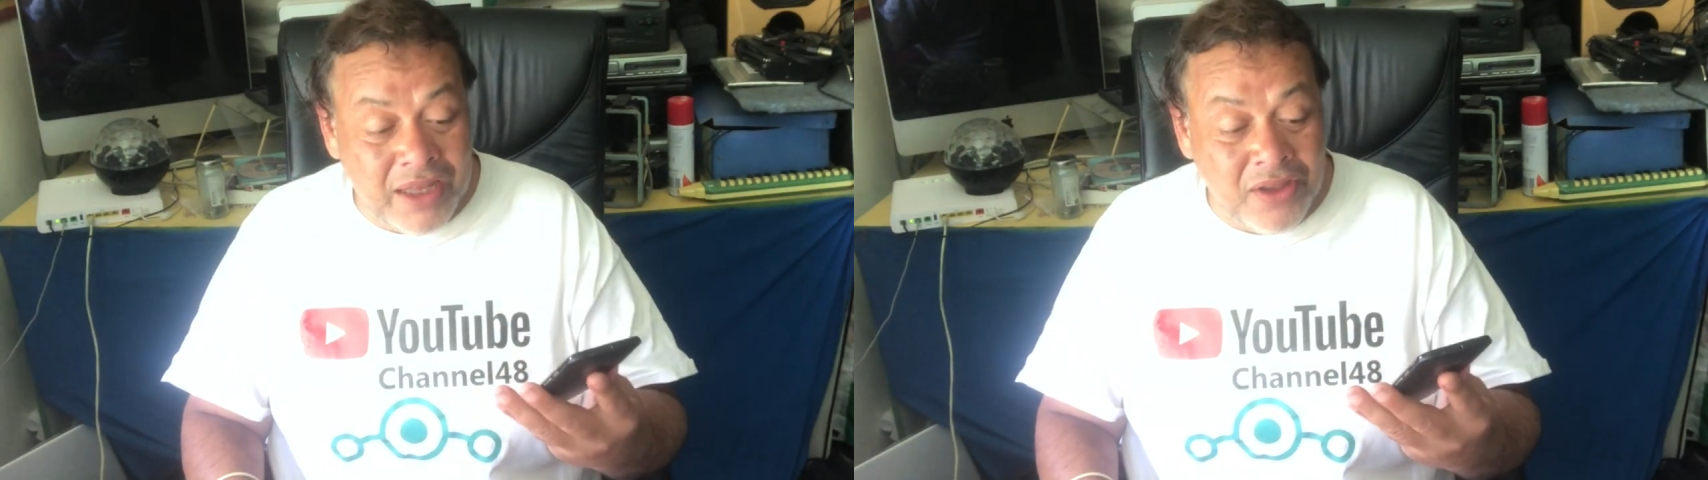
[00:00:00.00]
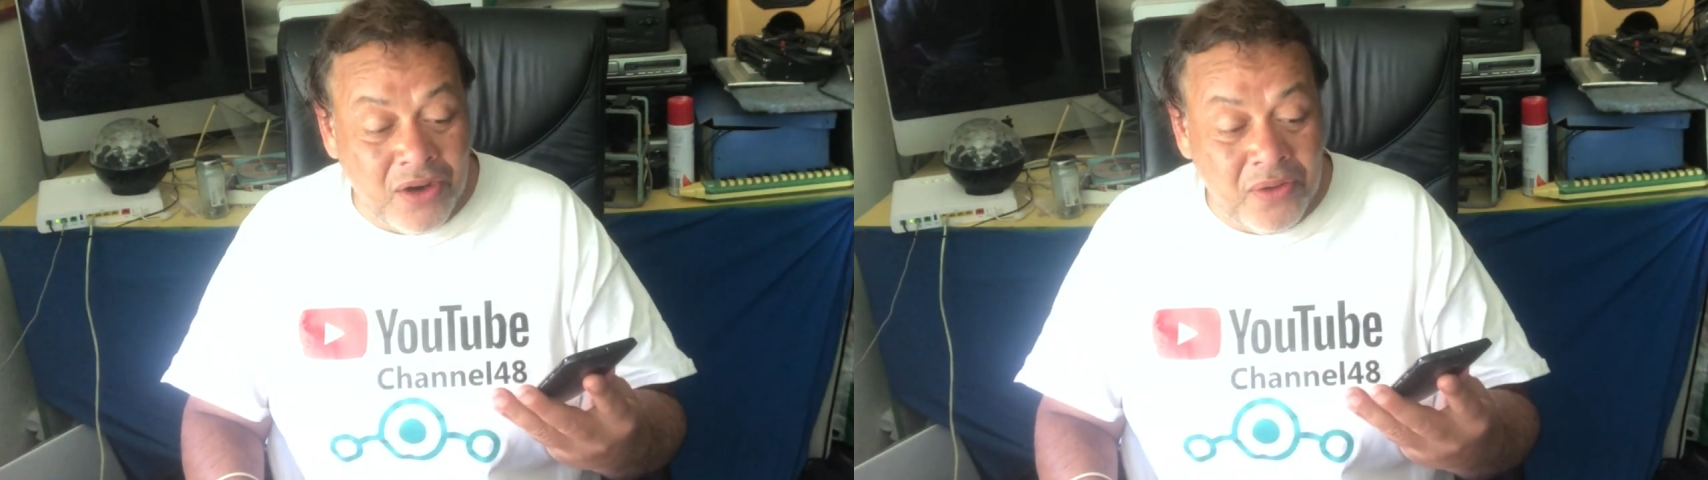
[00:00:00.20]

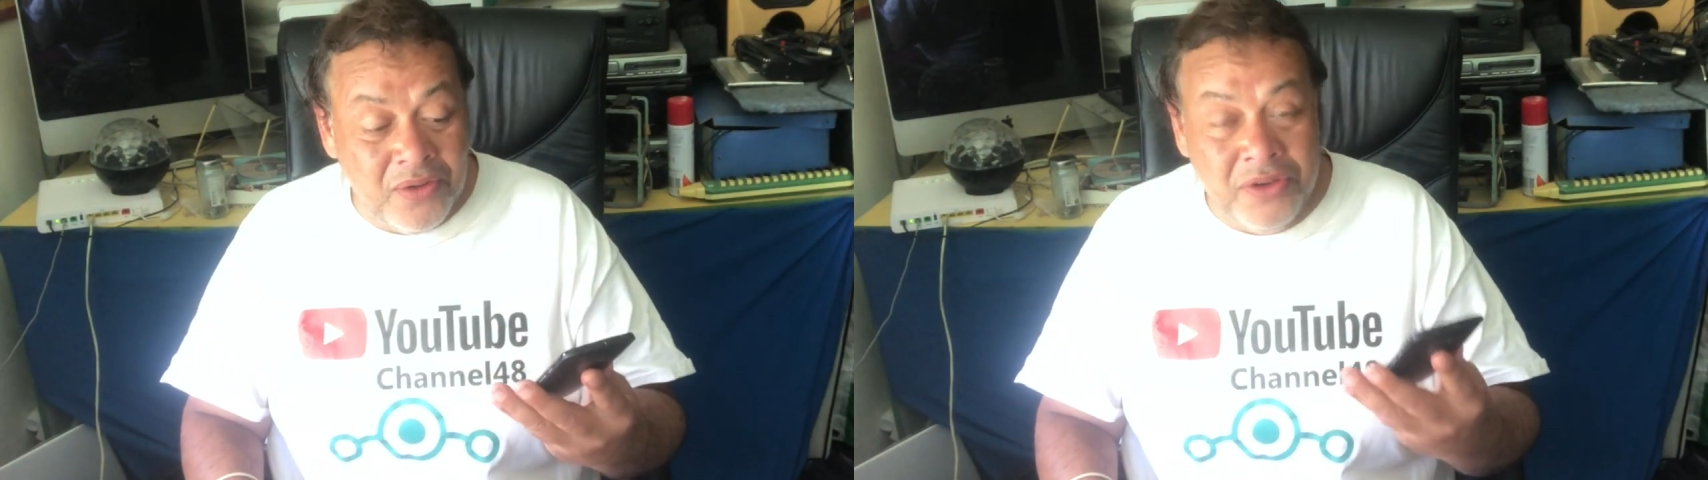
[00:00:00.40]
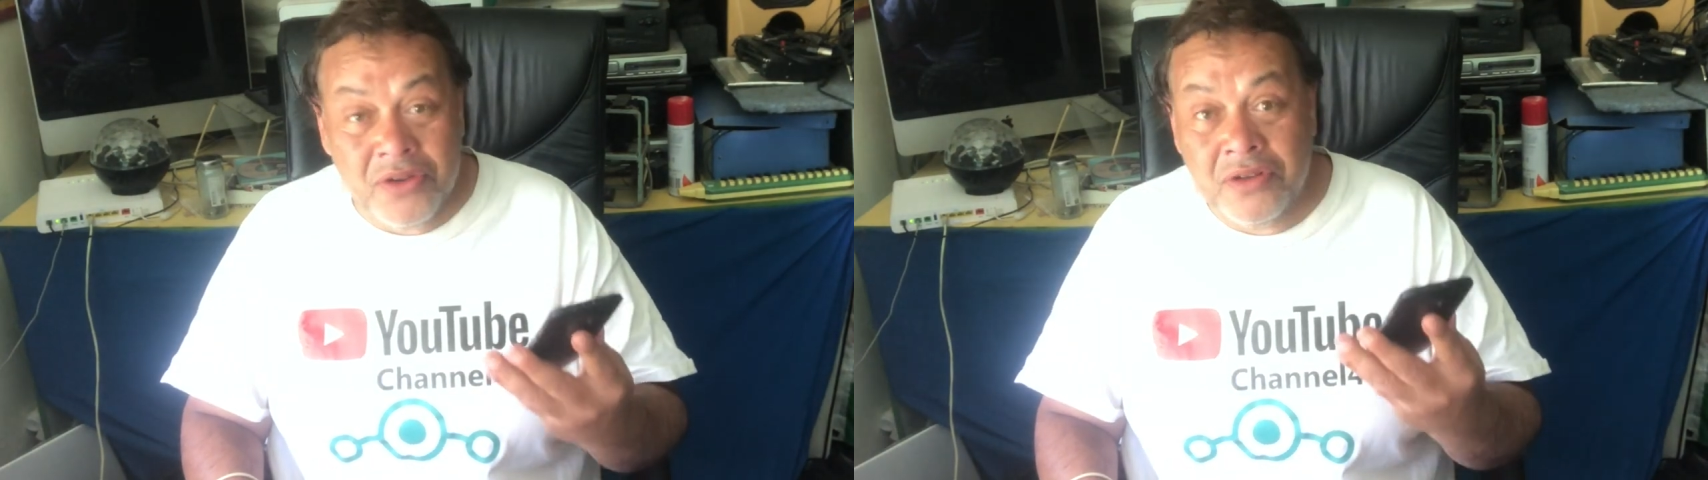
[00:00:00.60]
and now
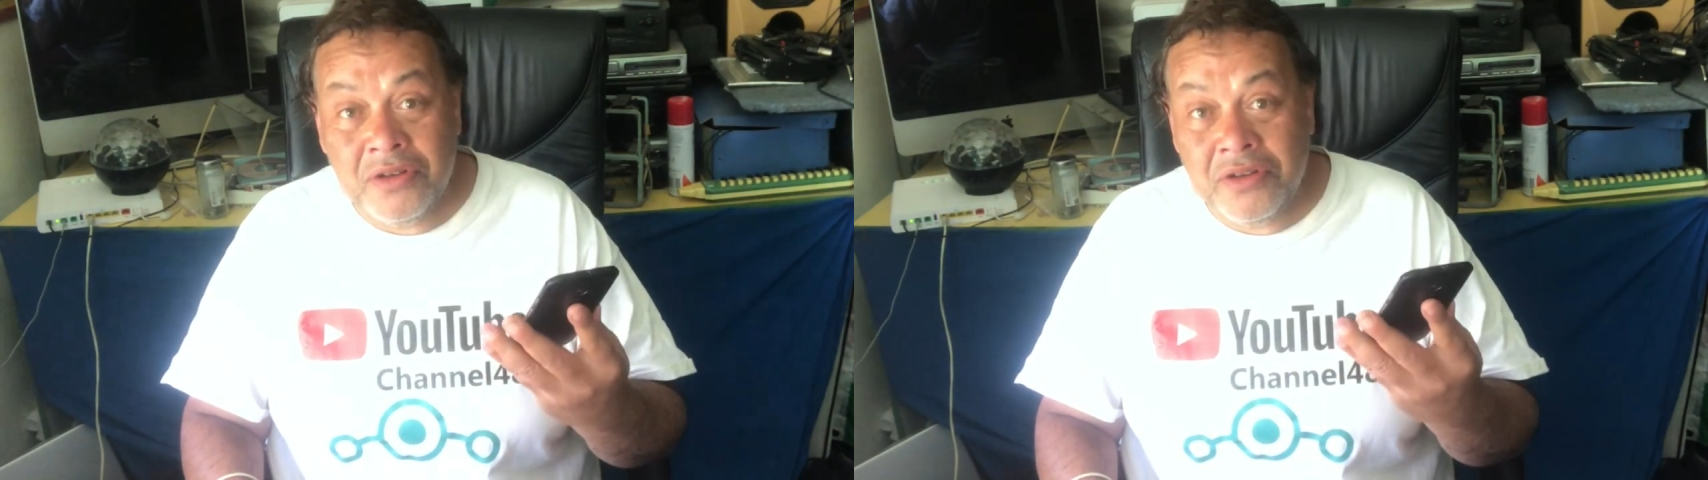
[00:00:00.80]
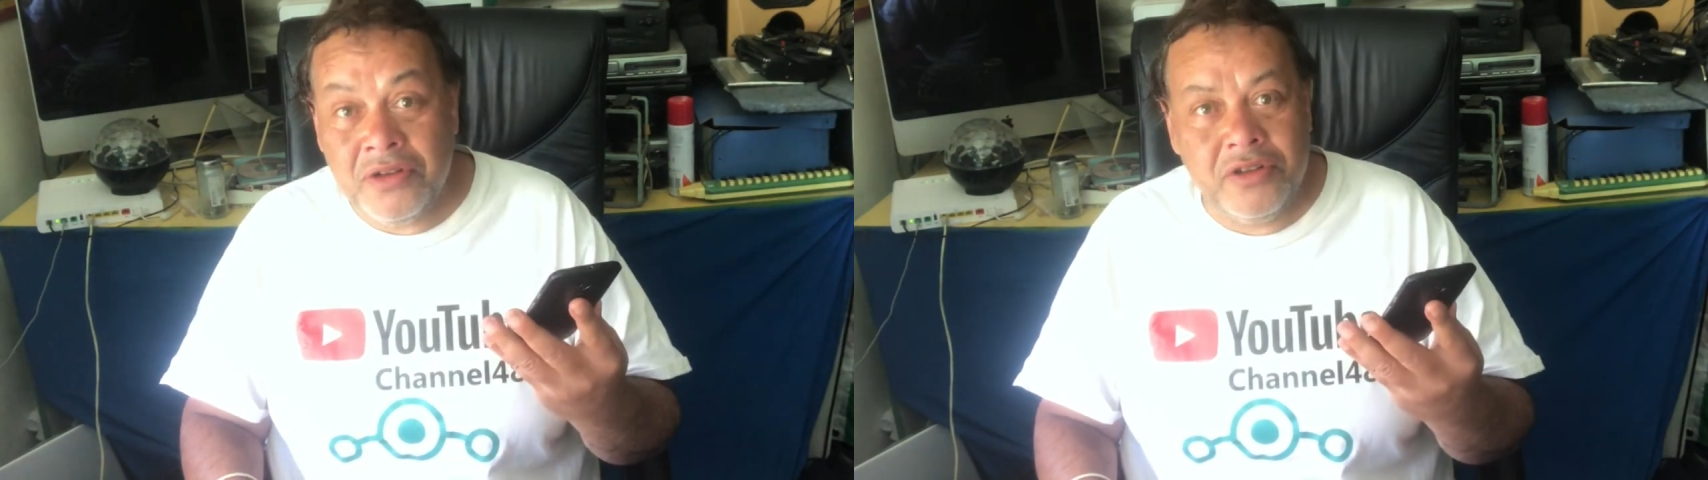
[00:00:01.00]
you're
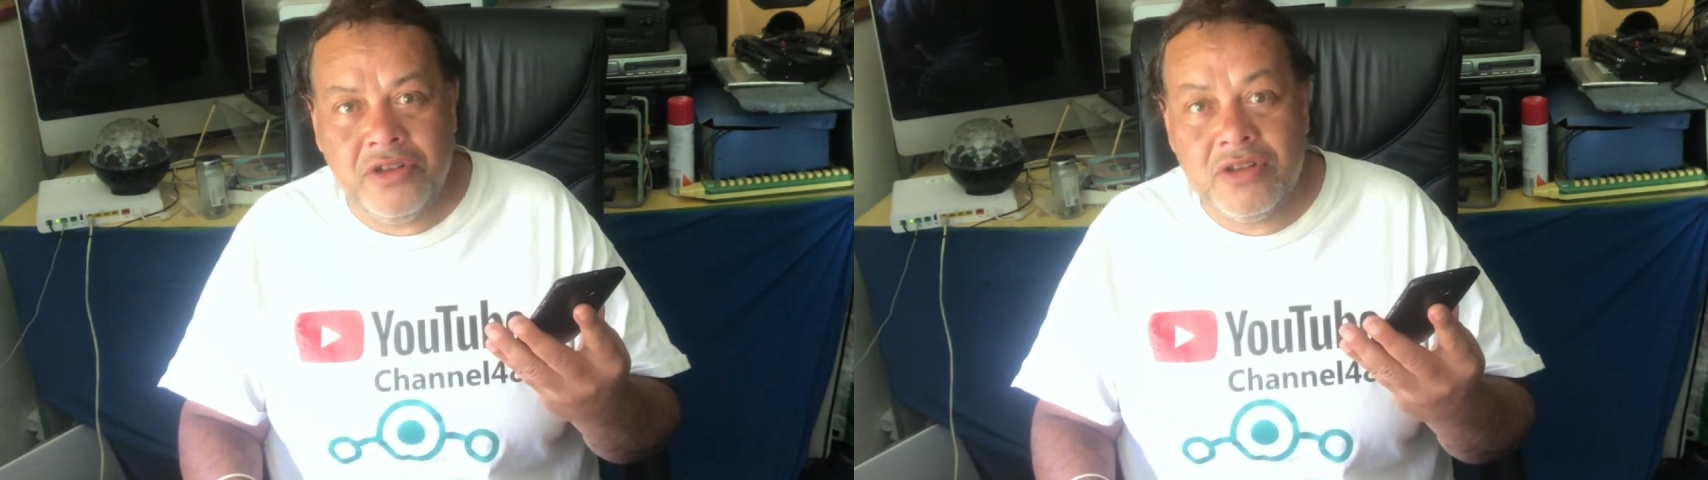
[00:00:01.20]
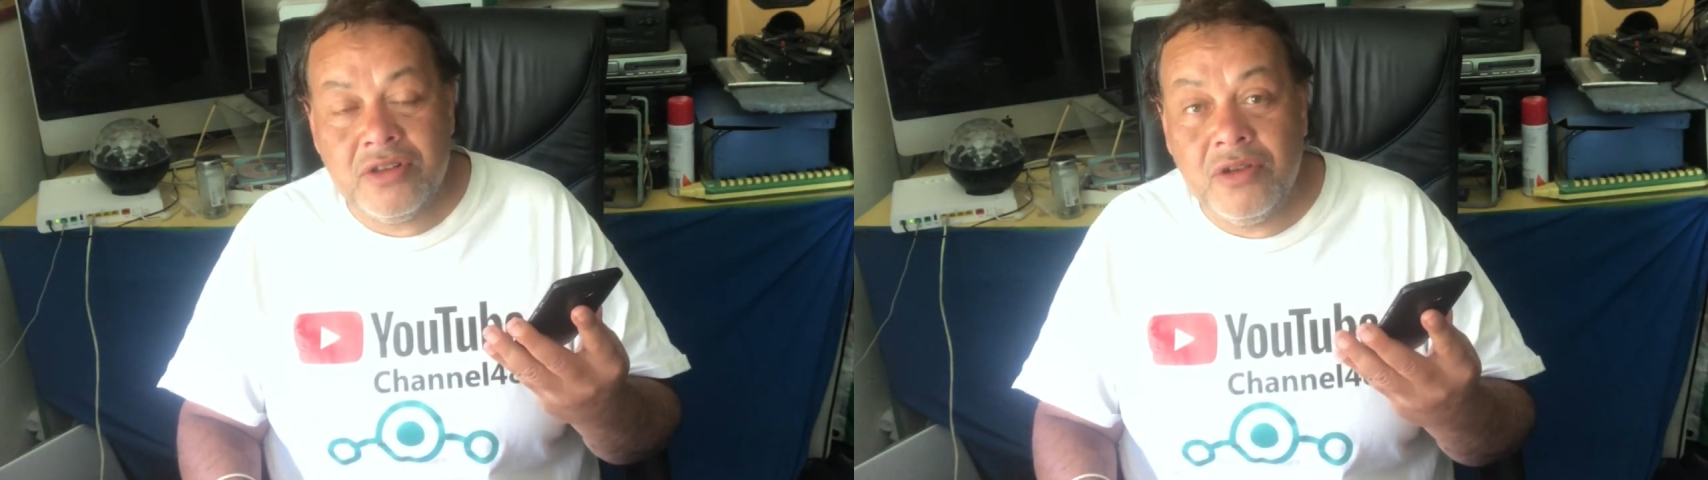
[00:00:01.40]
you're
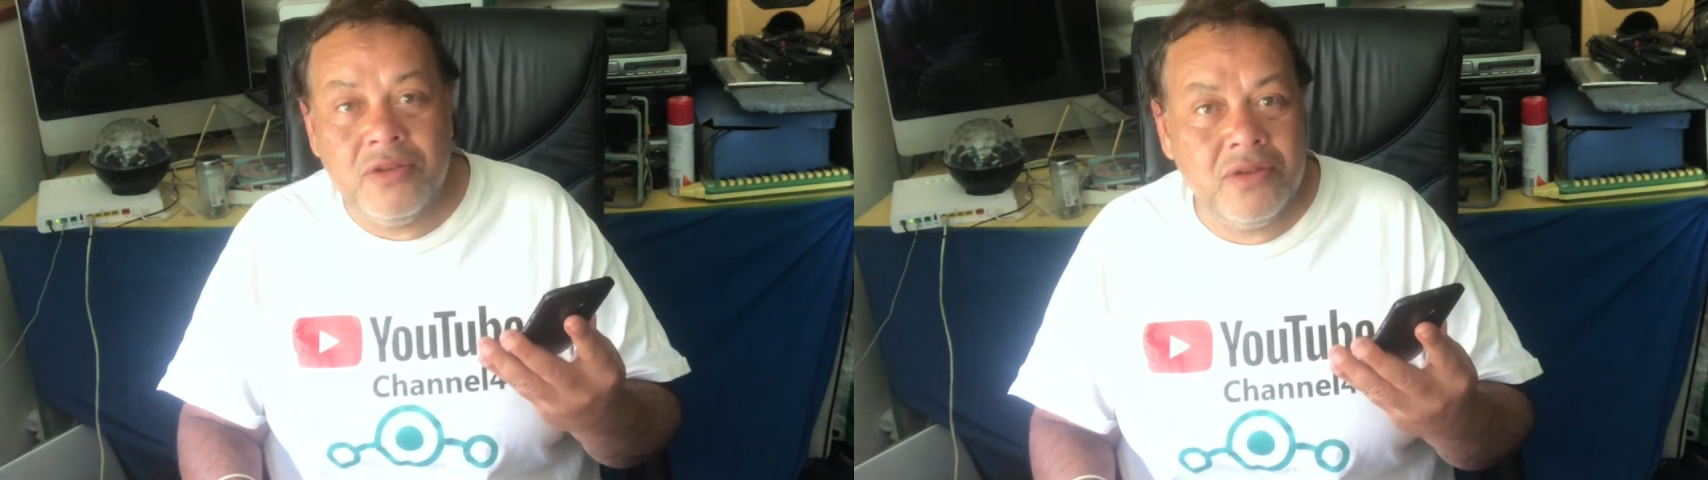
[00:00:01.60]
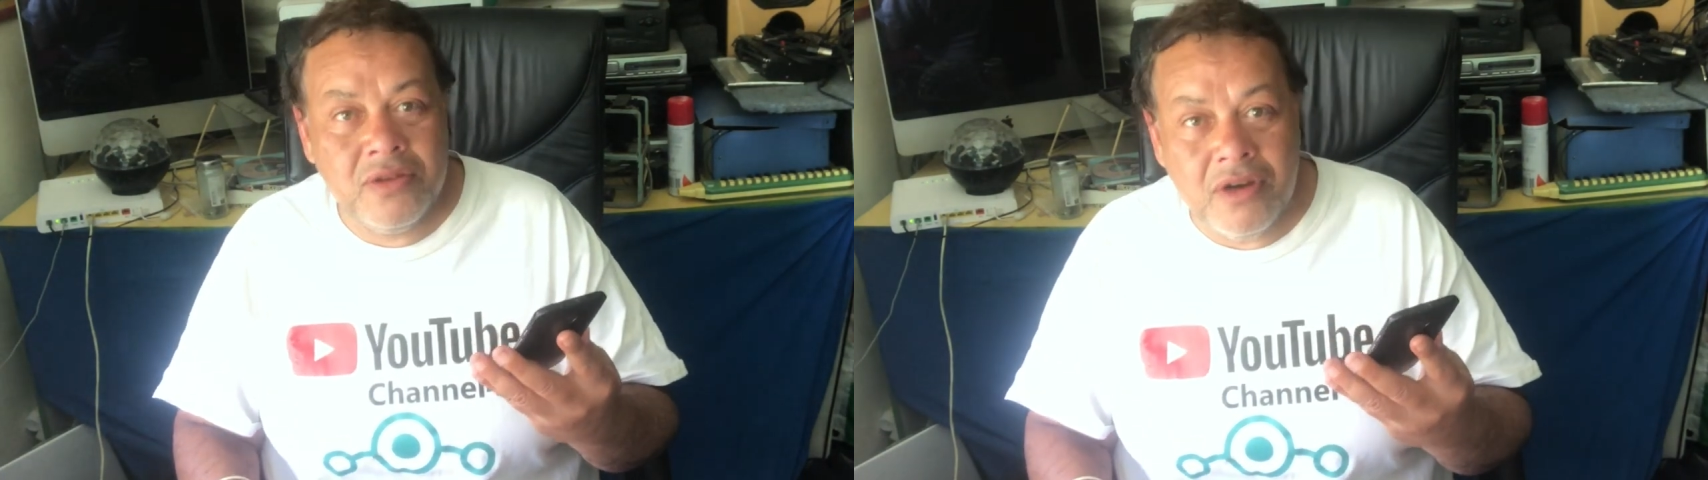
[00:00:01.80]
just
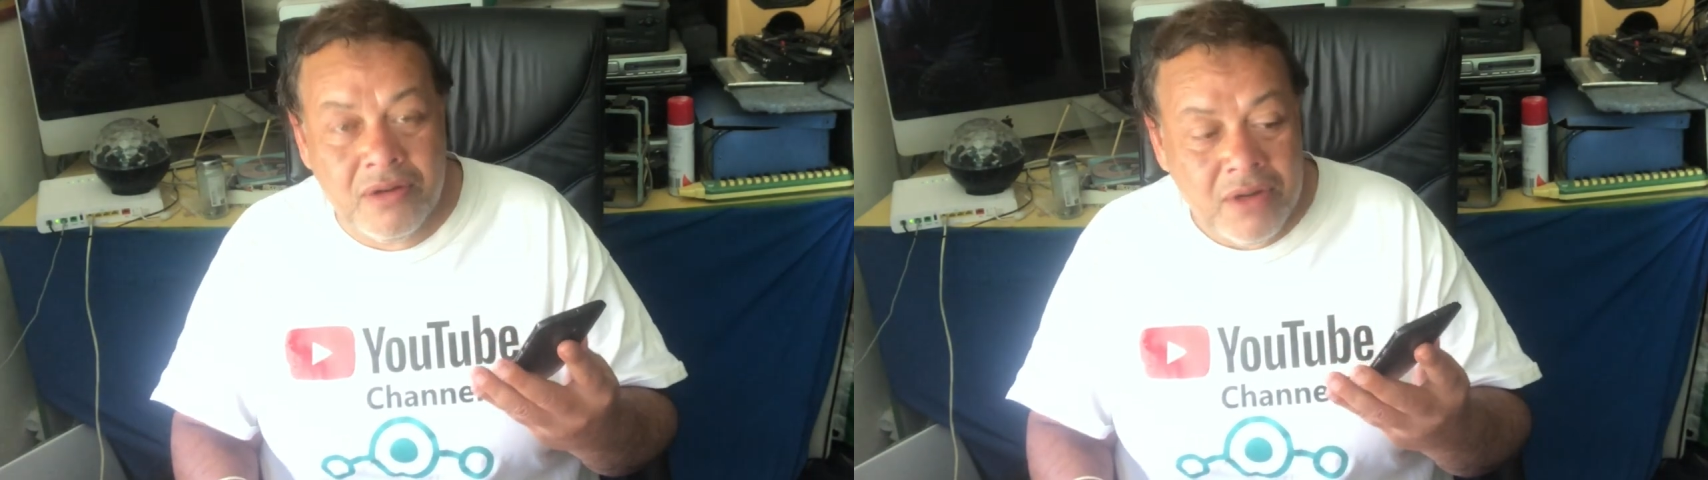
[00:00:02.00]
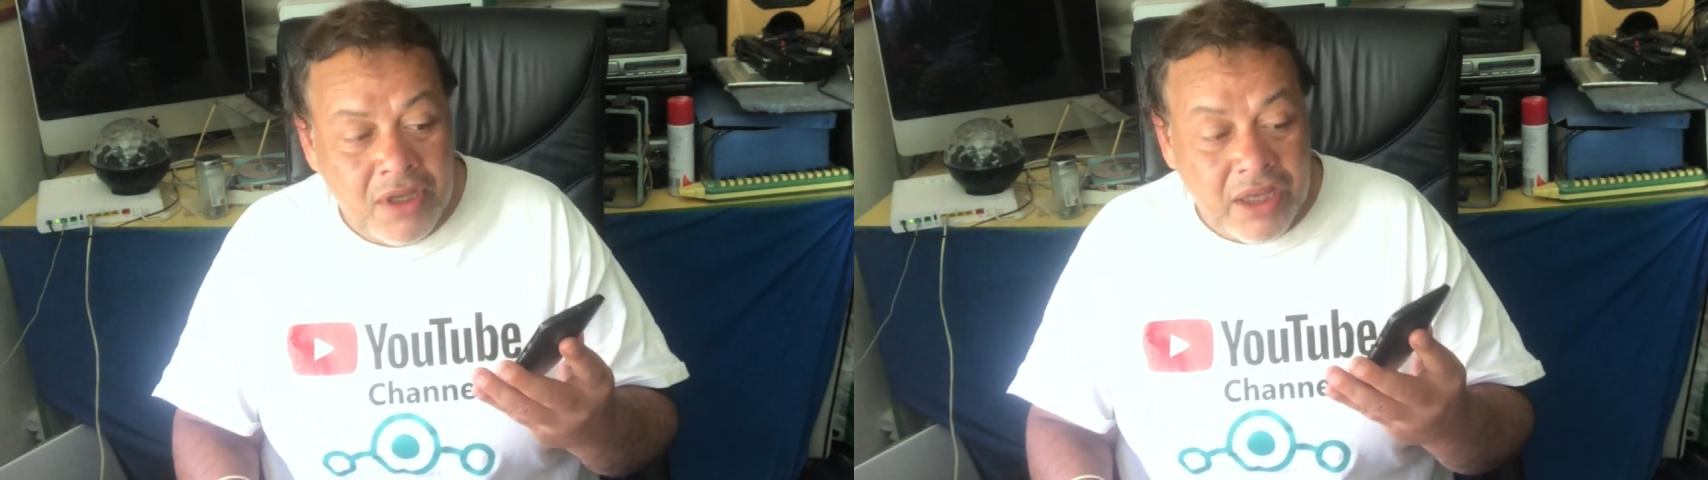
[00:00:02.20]
good to go.